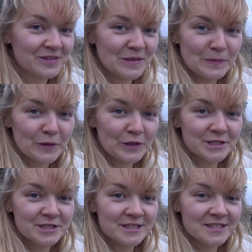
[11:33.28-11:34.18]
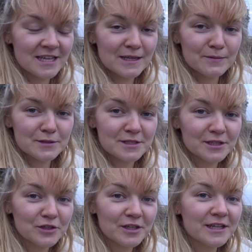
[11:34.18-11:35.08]
Apologies to anybody
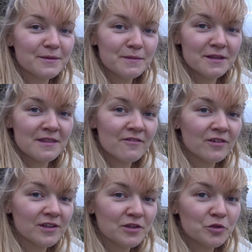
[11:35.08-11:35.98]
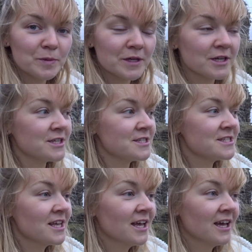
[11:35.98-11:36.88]
looking at me in that video
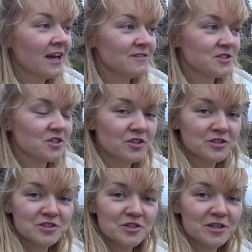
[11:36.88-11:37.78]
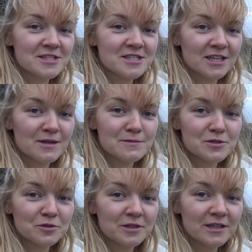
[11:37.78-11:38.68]
because I've just gone on to do an Instagram
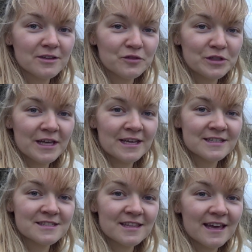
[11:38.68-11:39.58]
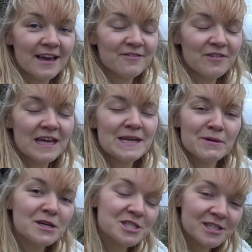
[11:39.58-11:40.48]
story and realised that I very
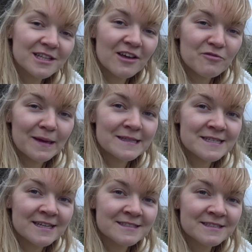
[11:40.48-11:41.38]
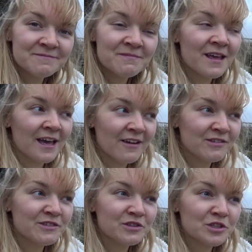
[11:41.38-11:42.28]
much still have bedhead. I
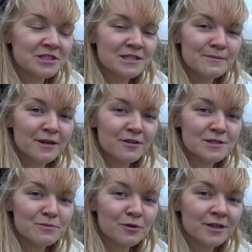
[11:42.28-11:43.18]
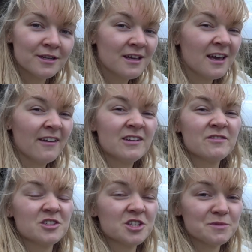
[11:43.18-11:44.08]
haven't even looked in the mirror this morning. I haven't
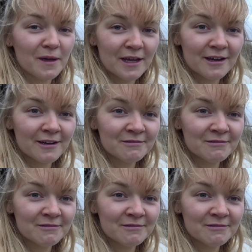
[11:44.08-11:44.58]
even touched my hair.